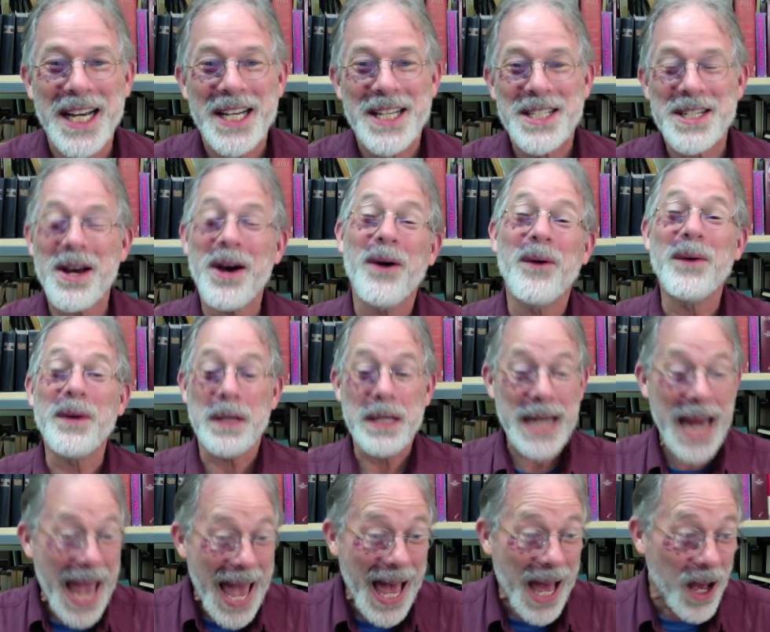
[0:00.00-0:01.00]
So
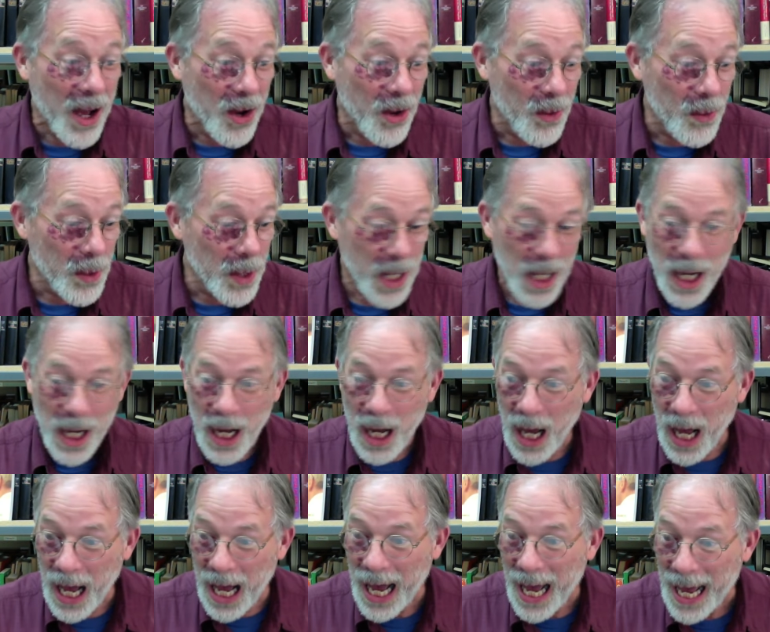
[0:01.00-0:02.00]
now
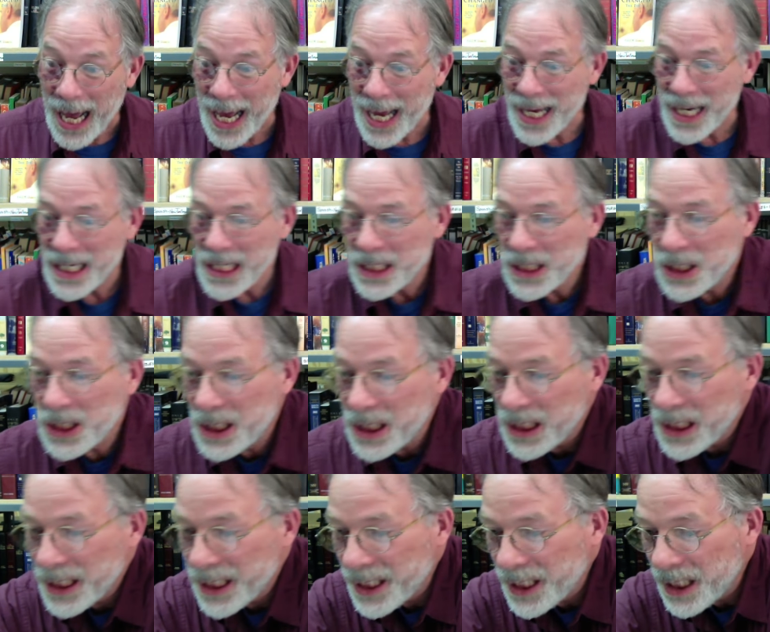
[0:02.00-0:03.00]
I
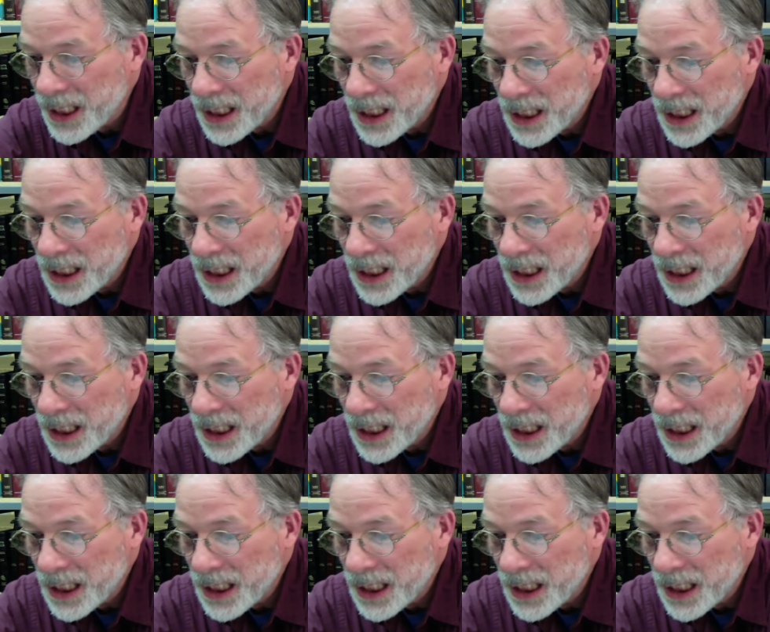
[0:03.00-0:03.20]
could